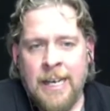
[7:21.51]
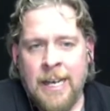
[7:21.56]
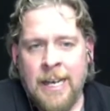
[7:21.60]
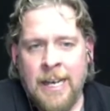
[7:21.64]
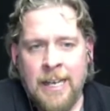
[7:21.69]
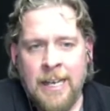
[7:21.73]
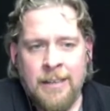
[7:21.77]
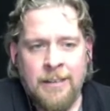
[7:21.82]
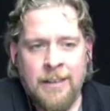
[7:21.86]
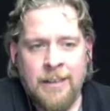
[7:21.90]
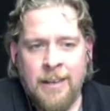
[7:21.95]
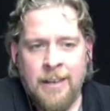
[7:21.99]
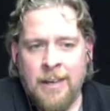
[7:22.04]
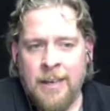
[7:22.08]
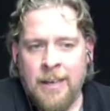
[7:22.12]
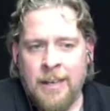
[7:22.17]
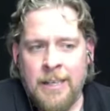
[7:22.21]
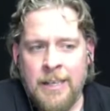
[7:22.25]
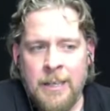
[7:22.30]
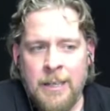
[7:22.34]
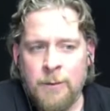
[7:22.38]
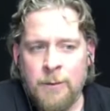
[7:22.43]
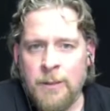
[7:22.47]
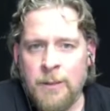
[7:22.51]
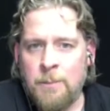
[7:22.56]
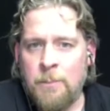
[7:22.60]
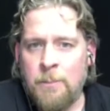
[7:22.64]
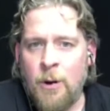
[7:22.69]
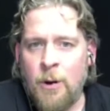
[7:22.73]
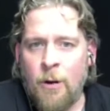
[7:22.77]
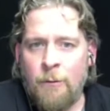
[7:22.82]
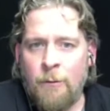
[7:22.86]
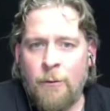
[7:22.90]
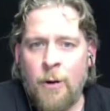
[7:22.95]
And even the
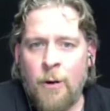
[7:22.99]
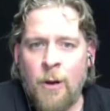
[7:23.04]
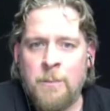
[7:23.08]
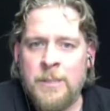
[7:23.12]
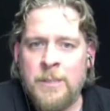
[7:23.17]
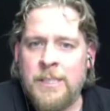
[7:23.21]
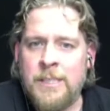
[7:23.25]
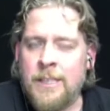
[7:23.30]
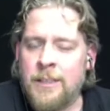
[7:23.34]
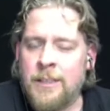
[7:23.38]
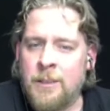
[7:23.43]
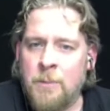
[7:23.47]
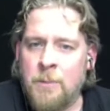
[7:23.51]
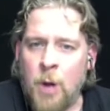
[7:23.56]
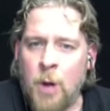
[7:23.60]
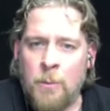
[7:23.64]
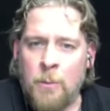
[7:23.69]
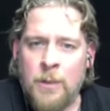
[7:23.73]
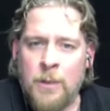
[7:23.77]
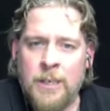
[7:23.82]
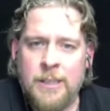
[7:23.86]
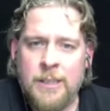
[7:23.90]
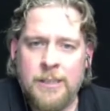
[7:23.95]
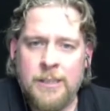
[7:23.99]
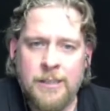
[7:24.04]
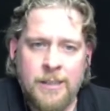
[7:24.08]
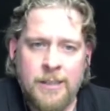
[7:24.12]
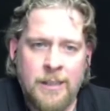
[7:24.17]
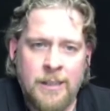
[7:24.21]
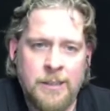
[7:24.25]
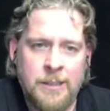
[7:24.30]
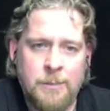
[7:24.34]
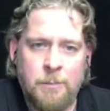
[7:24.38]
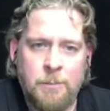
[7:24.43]
performance at the moment
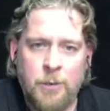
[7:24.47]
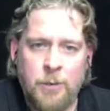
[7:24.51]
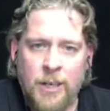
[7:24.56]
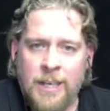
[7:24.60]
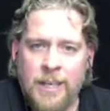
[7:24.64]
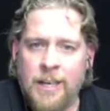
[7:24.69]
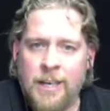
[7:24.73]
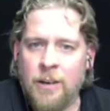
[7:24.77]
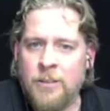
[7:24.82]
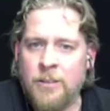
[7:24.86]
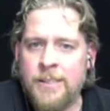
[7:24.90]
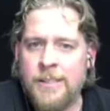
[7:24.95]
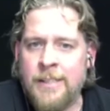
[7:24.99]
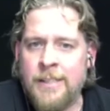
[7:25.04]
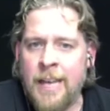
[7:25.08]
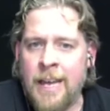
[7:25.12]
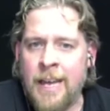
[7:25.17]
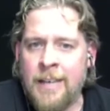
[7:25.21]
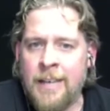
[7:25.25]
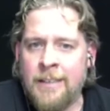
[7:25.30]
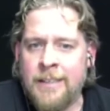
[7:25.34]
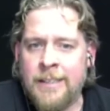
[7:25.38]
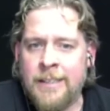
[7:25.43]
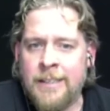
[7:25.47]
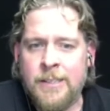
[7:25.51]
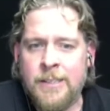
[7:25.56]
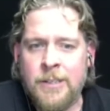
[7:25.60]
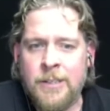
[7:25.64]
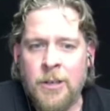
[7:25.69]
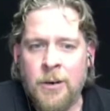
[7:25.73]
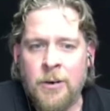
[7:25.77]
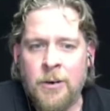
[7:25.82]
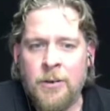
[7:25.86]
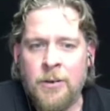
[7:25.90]
is pretty outstanding.
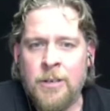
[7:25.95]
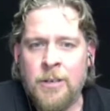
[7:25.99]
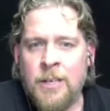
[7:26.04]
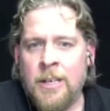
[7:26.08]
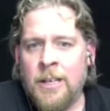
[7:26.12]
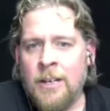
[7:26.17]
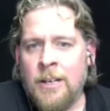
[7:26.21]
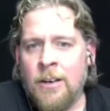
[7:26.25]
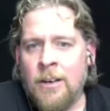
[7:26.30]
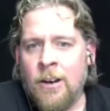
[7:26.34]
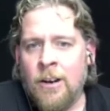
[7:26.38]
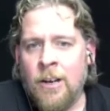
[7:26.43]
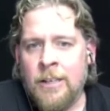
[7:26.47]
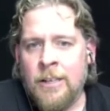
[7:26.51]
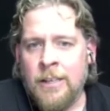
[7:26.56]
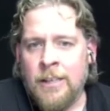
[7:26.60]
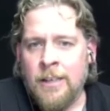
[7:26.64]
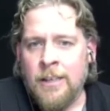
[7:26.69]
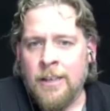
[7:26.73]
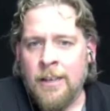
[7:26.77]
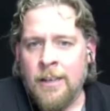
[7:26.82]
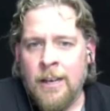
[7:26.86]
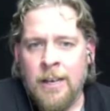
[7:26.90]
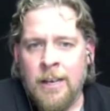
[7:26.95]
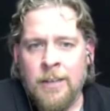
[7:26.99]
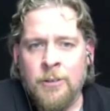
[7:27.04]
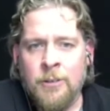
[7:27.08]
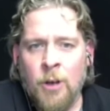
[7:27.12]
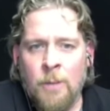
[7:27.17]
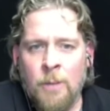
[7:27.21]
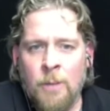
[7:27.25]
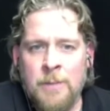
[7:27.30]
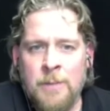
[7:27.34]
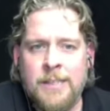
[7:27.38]
So on a
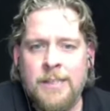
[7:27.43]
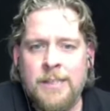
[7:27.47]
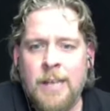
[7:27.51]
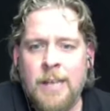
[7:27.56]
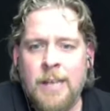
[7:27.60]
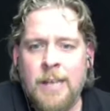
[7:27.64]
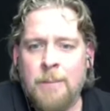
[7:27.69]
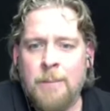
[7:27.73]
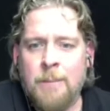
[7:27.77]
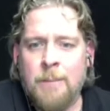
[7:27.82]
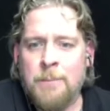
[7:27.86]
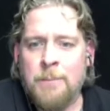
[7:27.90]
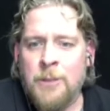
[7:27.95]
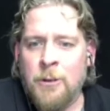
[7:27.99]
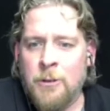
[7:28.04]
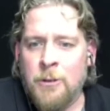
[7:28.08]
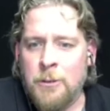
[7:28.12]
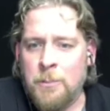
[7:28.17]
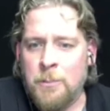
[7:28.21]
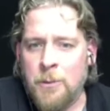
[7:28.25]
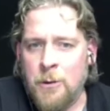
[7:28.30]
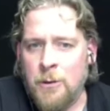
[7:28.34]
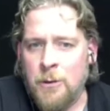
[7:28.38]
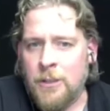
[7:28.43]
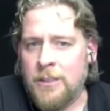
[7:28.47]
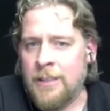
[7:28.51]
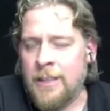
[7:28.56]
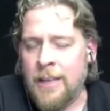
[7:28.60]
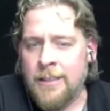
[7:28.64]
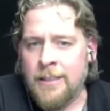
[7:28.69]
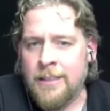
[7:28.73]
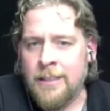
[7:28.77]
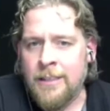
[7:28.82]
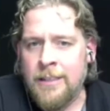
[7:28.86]
normal sub-notebook,
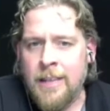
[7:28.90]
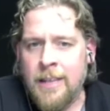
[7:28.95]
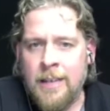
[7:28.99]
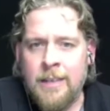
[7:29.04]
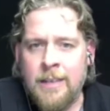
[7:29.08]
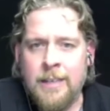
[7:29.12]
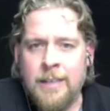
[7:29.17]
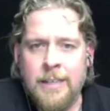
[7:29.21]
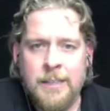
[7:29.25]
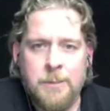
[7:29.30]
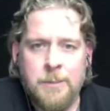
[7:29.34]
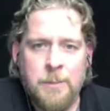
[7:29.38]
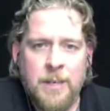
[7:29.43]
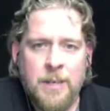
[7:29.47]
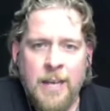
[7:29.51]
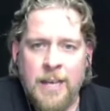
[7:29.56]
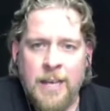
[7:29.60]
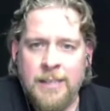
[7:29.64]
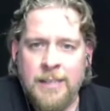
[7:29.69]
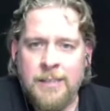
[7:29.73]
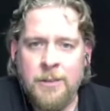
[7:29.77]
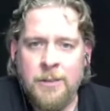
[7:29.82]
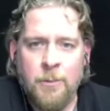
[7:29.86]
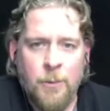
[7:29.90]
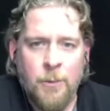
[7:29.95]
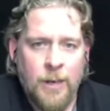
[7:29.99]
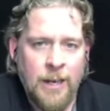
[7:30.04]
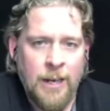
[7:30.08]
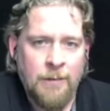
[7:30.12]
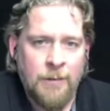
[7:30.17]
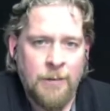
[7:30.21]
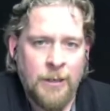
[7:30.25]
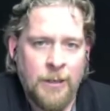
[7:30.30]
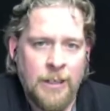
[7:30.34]
like a Dell XPS or
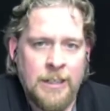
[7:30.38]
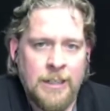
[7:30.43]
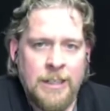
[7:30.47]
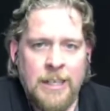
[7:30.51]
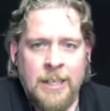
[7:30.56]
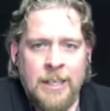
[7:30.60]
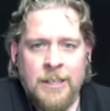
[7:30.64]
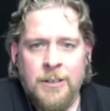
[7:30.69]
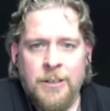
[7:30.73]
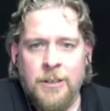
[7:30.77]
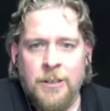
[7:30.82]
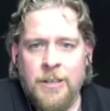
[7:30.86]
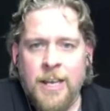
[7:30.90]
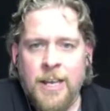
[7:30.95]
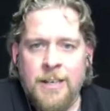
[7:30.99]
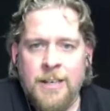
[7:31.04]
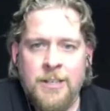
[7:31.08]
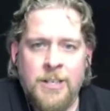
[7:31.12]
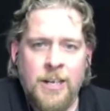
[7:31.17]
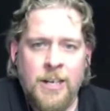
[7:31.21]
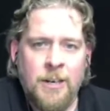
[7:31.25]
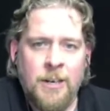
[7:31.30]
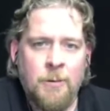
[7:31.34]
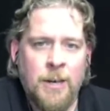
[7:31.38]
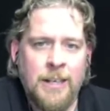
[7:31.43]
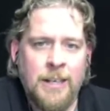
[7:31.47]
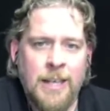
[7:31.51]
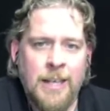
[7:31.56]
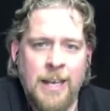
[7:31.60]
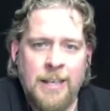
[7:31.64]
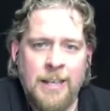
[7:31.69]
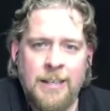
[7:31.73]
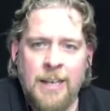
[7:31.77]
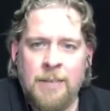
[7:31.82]
whatever, you can
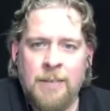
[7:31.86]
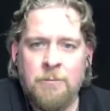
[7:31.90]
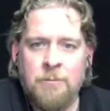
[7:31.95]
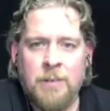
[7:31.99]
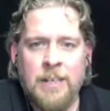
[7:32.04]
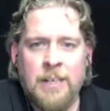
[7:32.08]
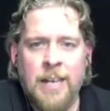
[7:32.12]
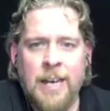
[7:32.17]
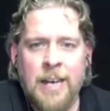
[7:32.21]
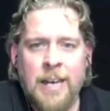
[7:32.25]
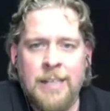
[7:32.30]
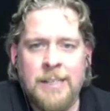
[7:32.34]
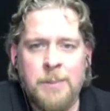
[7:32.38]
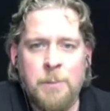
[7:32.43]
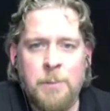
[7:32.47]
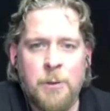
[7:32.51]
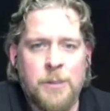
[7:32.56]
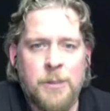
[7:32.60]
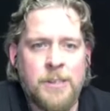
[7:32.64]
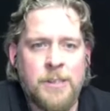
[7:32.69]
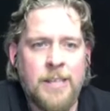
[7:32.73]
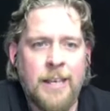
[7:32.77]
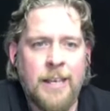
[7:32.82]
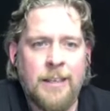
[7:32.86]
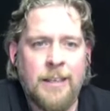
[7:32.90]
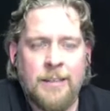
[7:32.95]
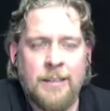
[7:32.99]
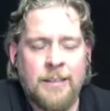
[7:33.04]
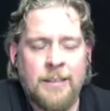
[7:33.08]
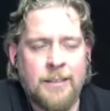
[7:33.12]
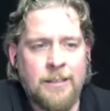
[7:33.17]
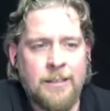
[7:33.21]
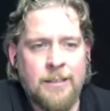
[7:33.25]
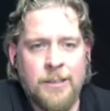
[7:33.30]
generate 800 lines per
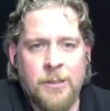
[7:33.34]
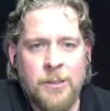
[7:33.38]
second.